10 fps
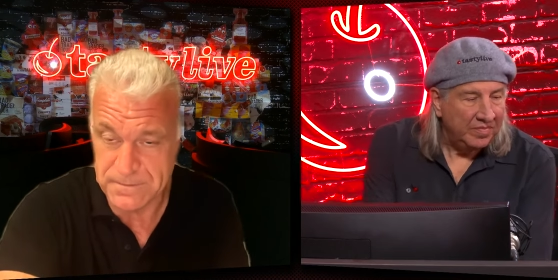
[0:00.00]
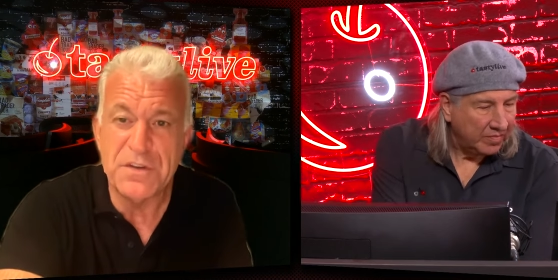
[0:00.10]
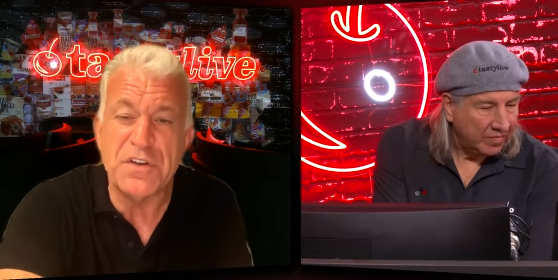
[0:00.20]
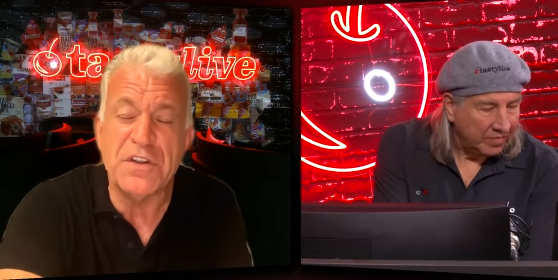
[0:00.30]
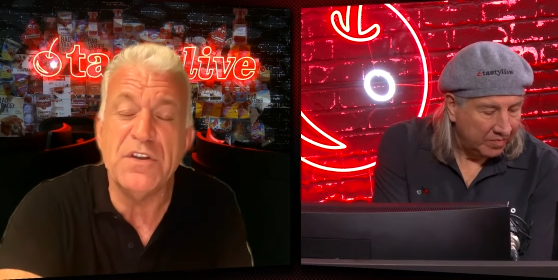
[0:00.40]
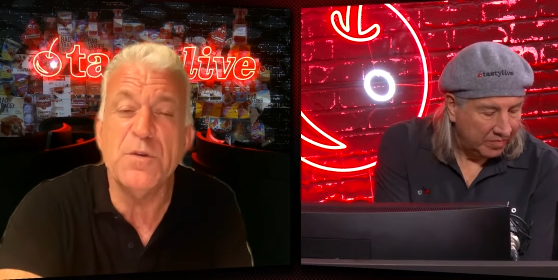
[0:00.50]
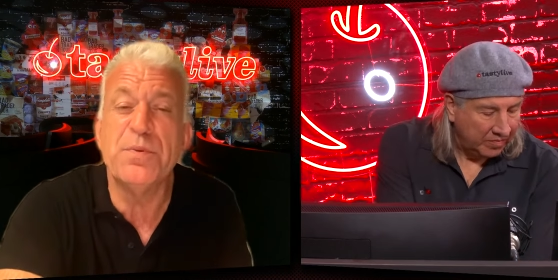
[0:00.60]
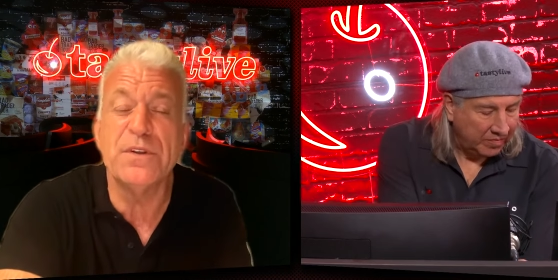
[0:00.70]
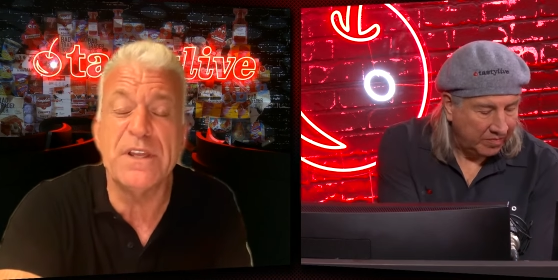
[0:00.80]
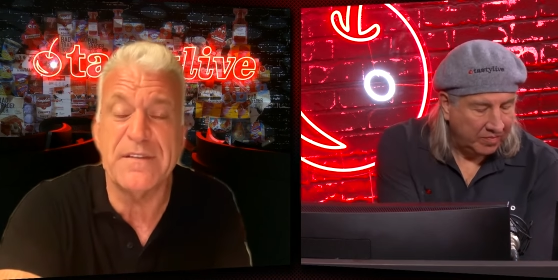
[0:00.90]
Speaker 1: Do you
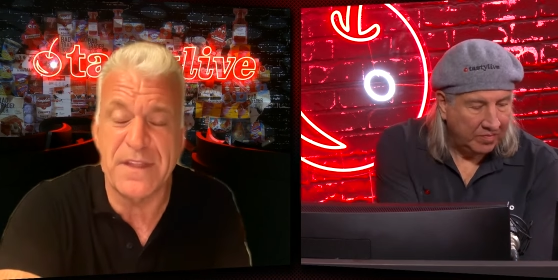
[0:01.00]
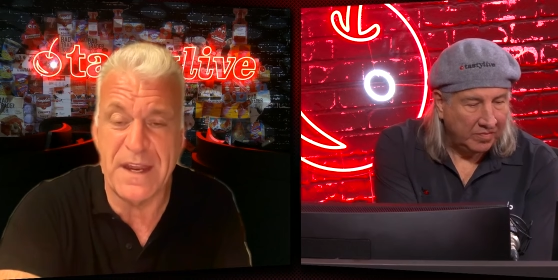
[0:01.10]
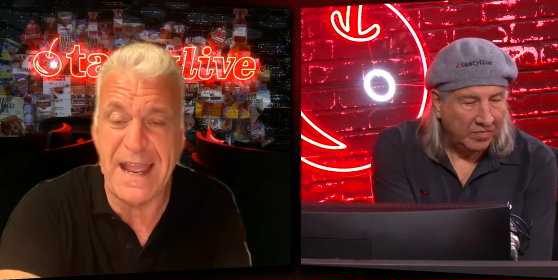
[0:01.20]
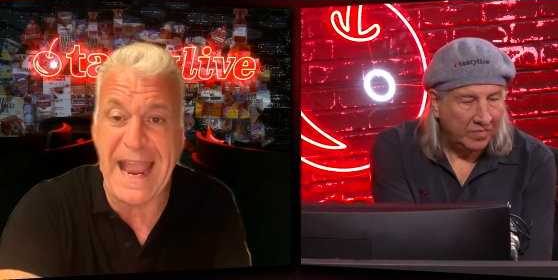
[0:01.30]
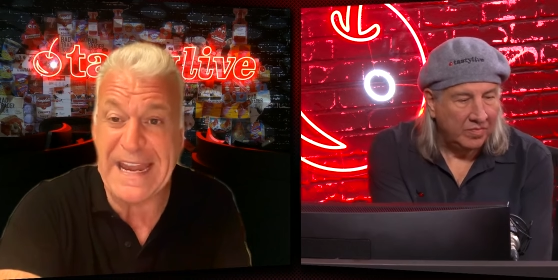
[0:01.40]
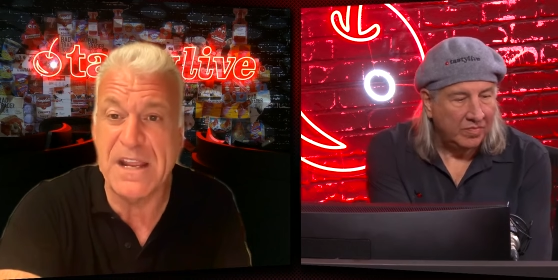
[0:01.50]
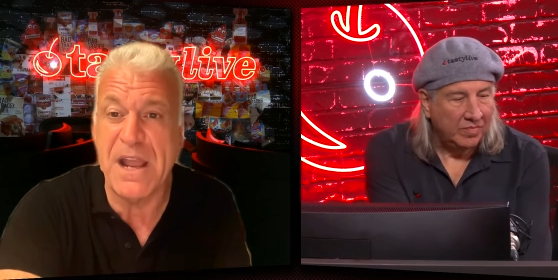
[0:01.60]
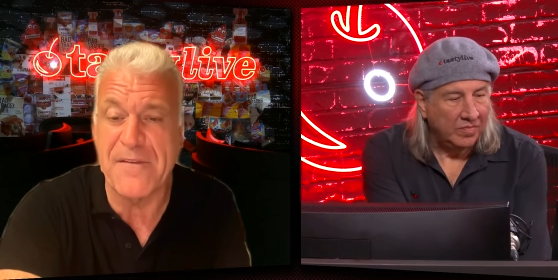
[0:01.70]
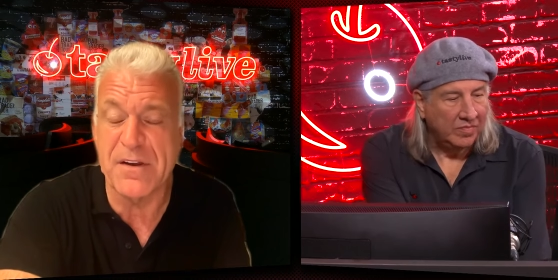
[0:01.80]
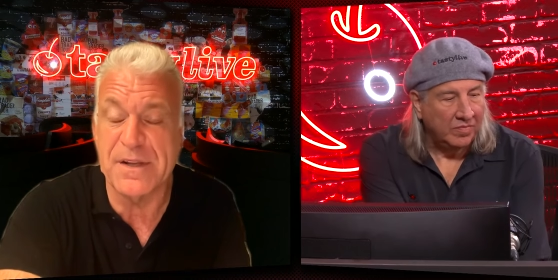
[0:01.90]
believe that any
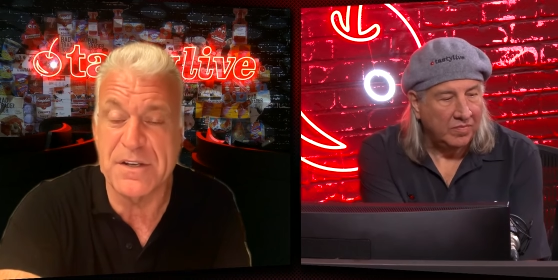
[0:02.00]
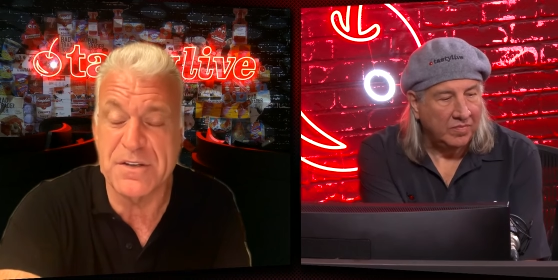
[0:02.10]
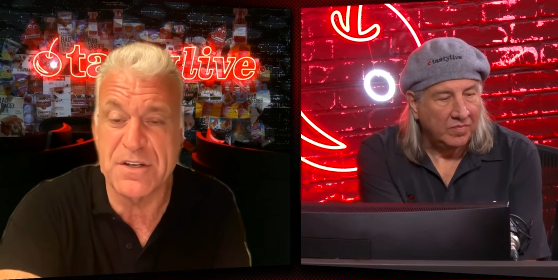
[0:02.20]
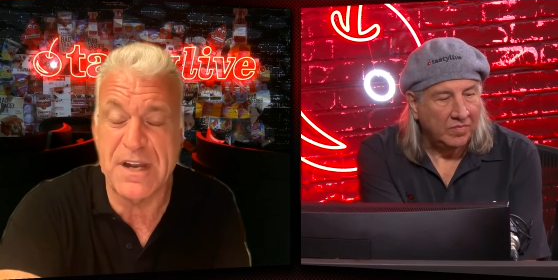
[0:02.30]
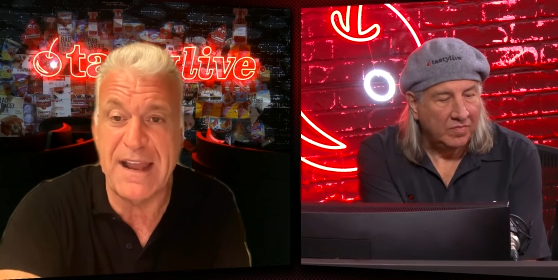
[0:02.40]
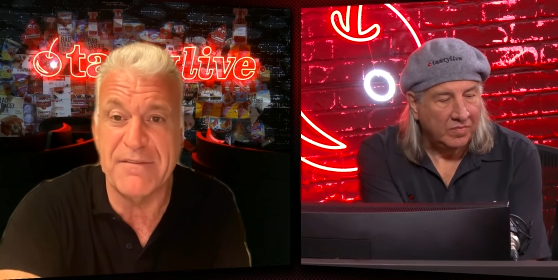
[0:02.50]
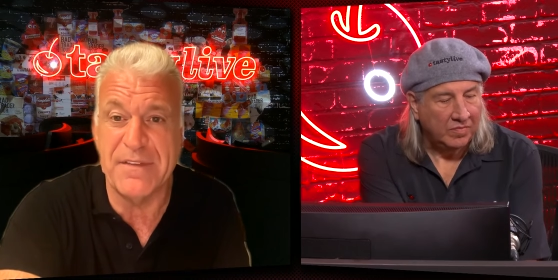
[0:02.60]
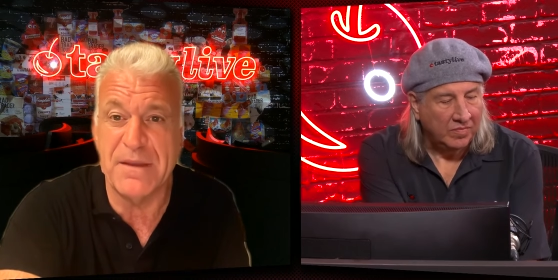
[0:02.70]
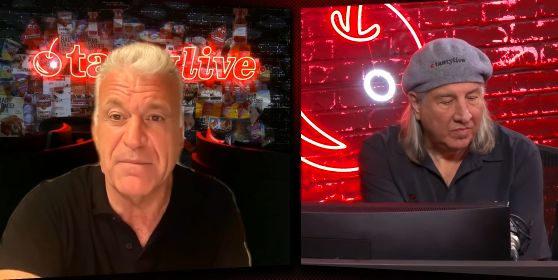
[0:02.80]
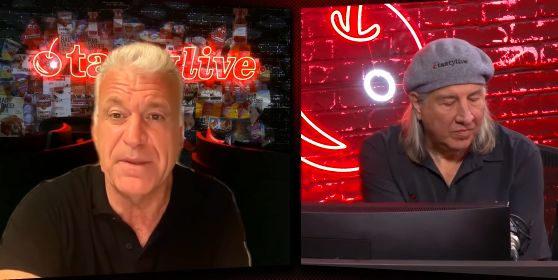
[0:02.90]
government should have
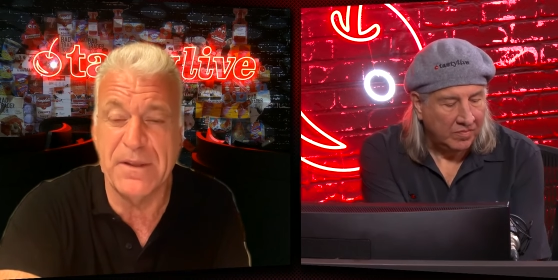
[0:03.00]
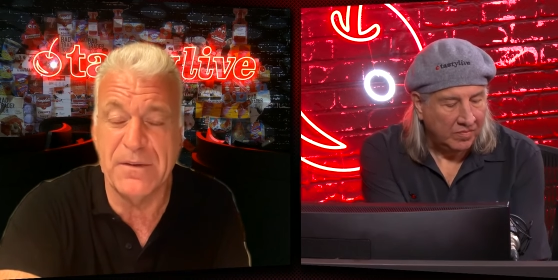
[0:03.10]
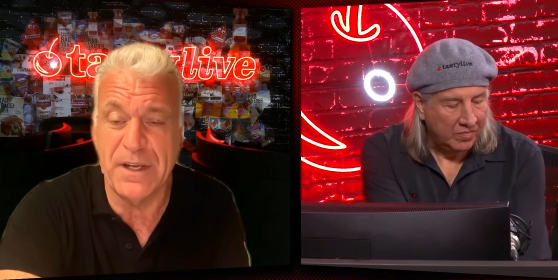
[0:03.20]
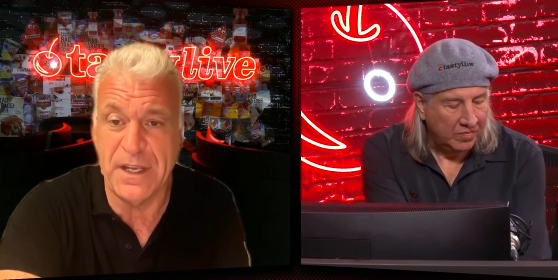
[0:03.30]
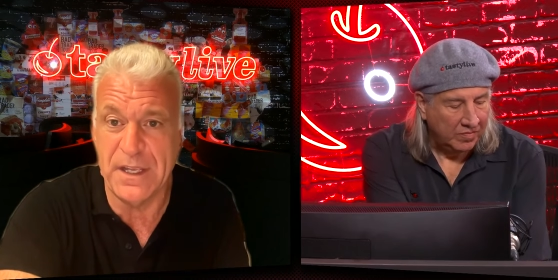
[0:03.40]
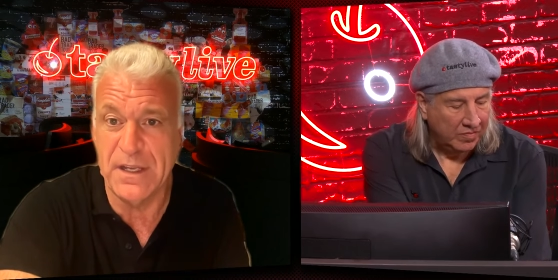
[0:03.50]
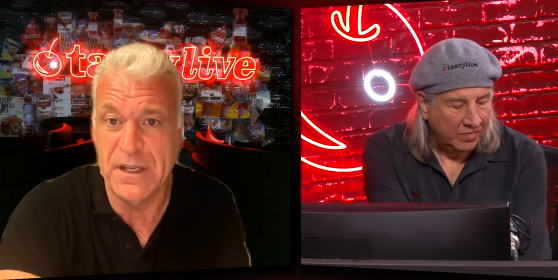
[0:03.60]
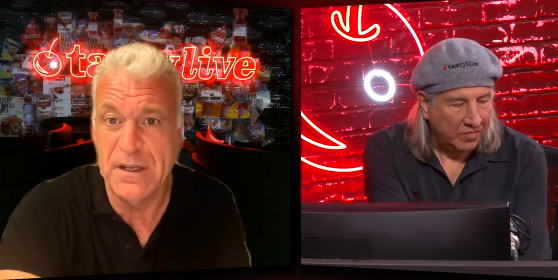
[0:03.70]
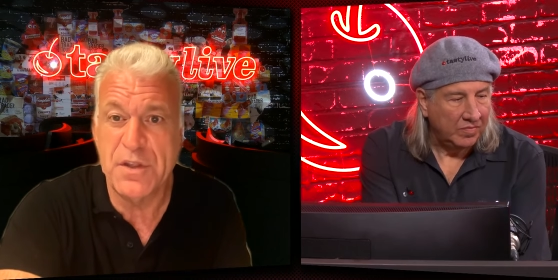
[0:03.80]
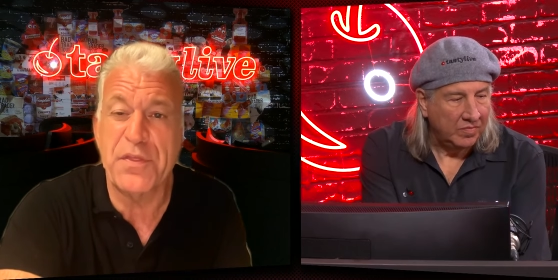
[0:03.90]
the ability
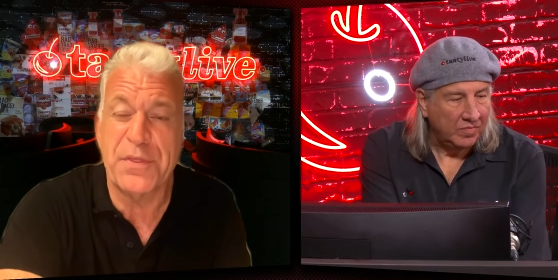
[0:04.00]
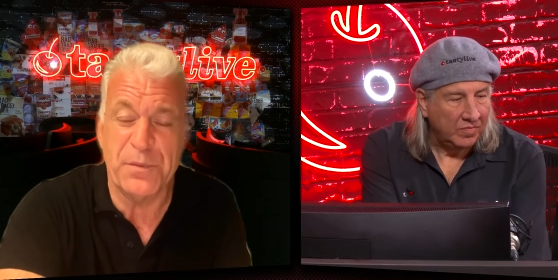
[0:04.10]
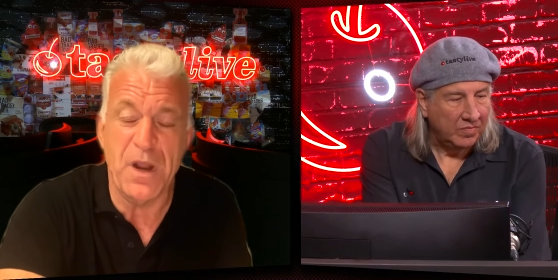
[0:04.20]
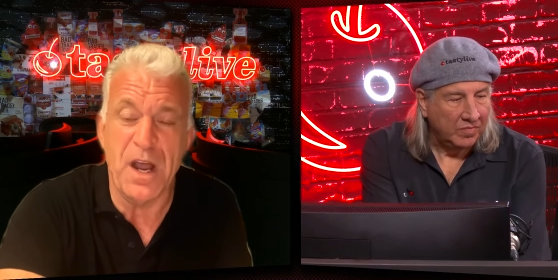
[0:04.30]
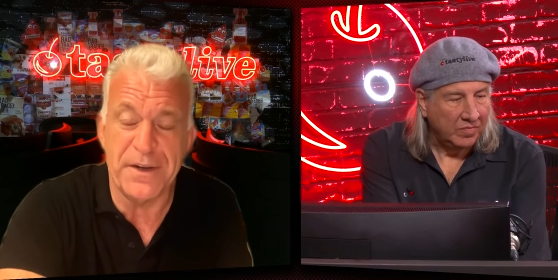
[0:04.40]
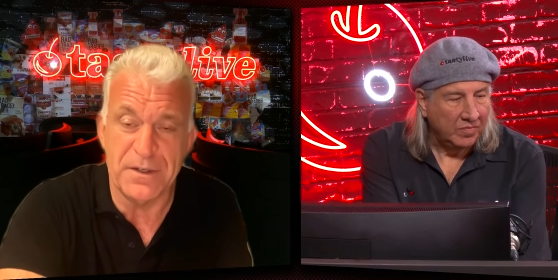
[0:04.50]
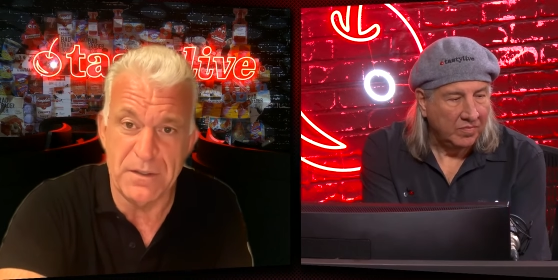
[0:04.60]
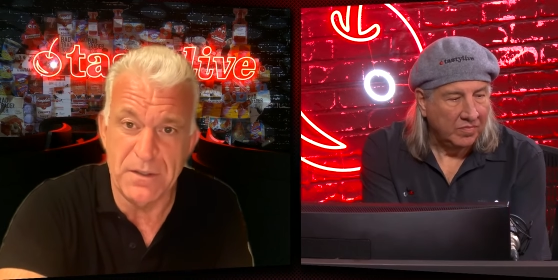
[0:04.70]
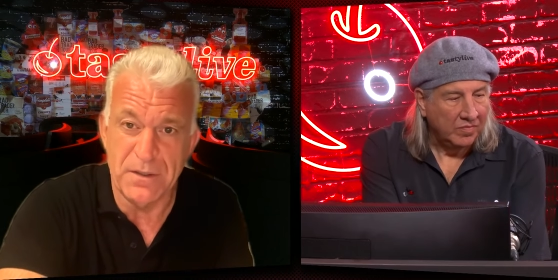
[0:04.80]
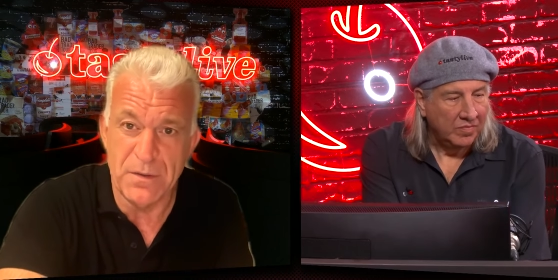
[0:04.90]
to
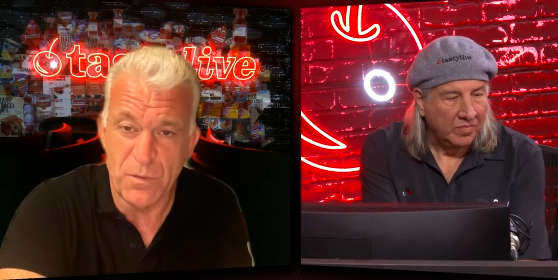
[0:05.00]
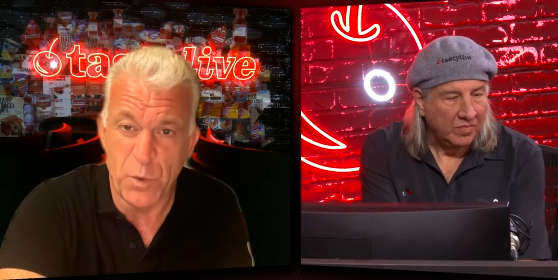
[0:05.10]
throttle